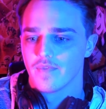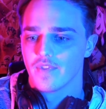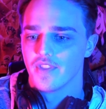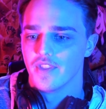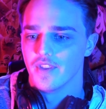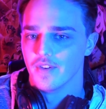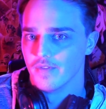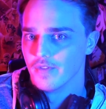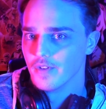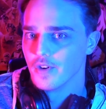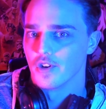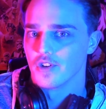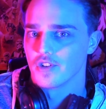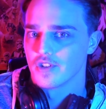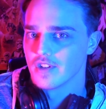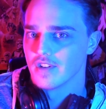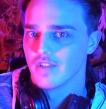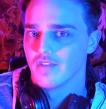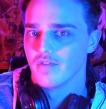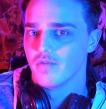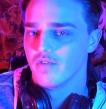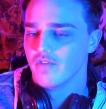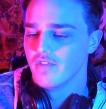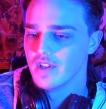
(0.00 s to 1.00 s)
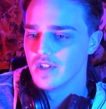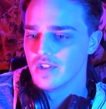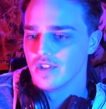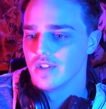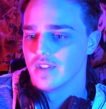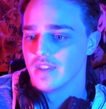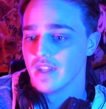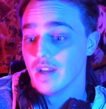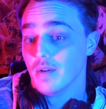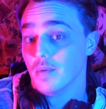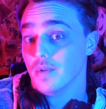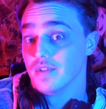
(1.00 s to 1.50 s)
the version of
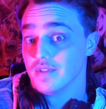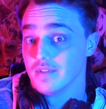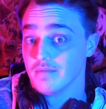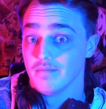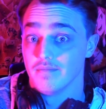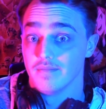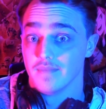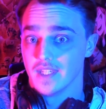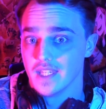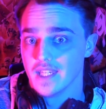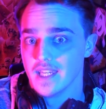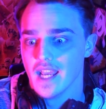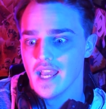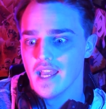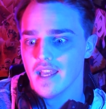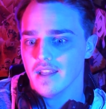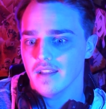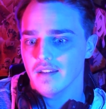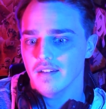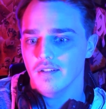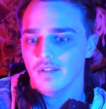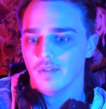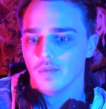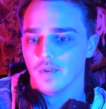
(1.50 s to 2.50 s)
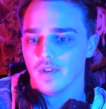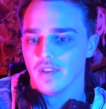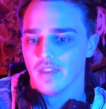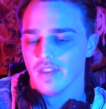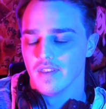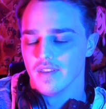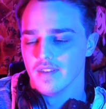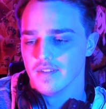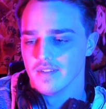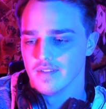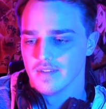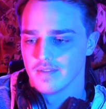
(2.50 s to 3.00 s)
Vision that was dead with
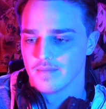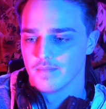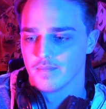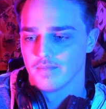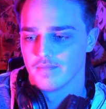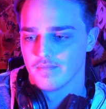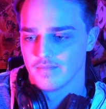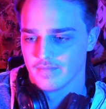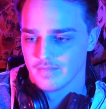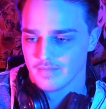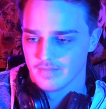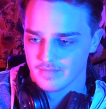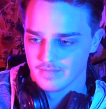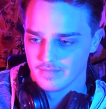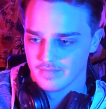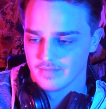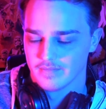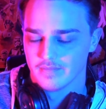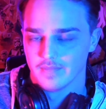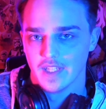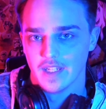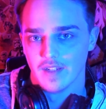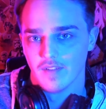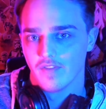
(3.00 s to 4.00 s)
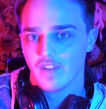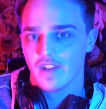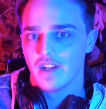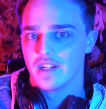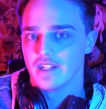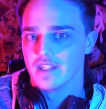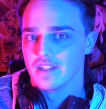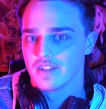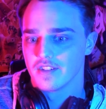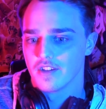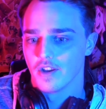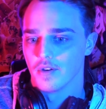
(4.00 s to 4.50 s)
his
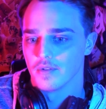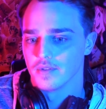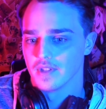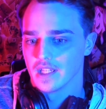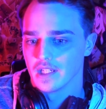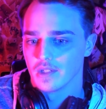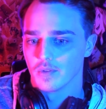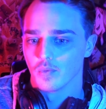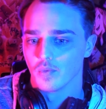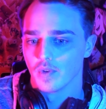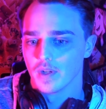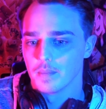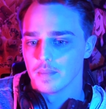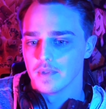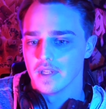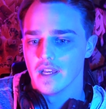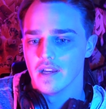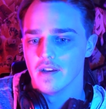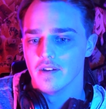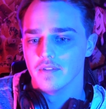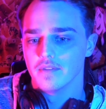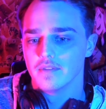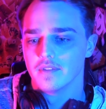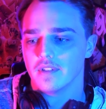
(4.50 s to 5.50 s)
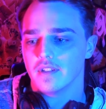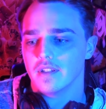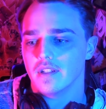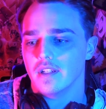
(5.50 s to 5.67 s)
Infinity Stone like ripped out,